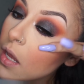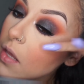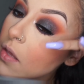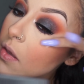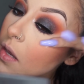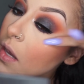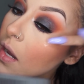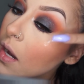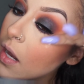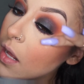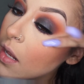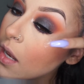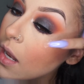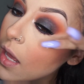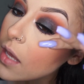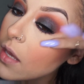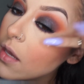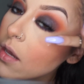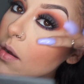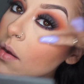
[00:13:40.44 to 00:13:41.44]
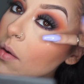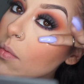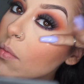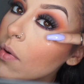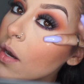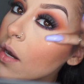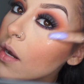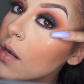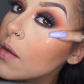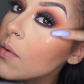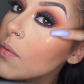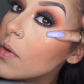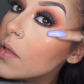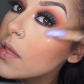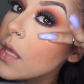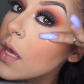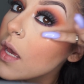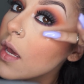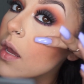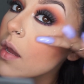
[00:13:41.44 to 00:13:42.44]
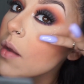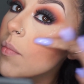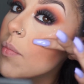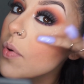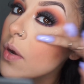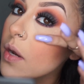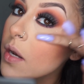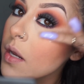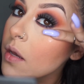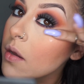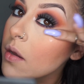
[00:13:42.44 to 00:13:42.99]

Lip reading: And you gotta like work with it pretty